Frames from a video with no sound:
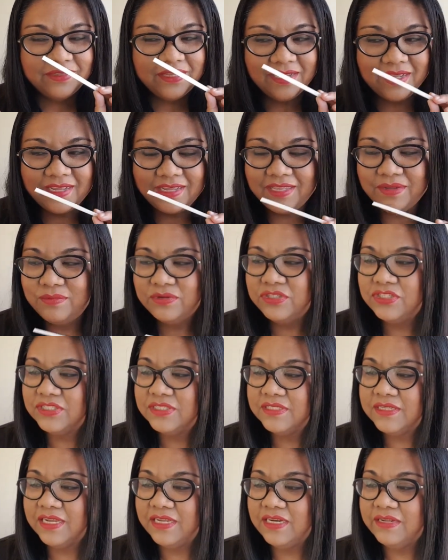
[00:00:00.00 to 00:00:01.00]
yeah, it was
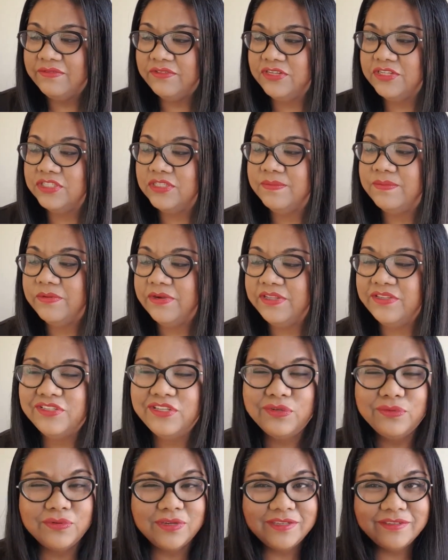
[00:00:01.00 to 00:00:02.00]
just kind of a
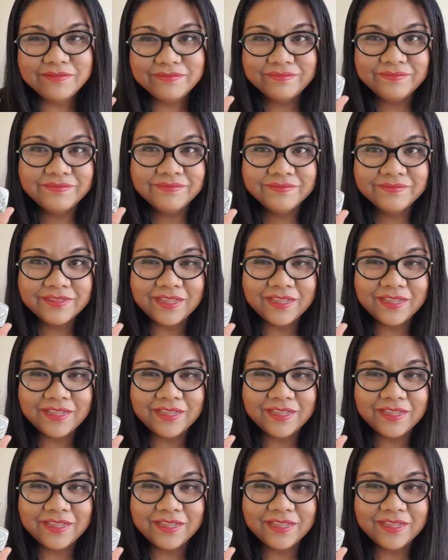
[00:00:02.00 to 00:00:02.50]
disappointing one.